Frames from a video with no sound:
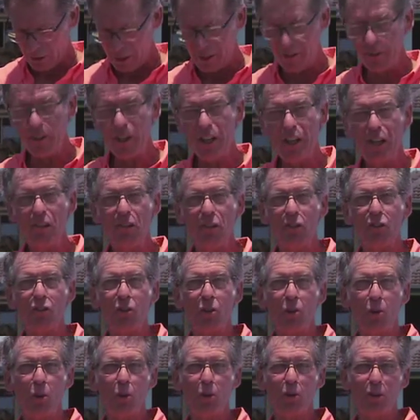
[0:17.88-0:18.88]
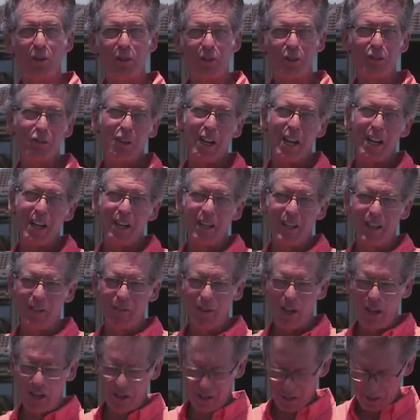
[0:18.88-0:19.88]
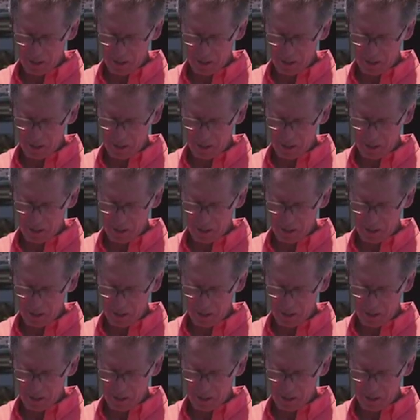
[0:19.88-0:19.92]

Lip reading: lever here is called the drag lever.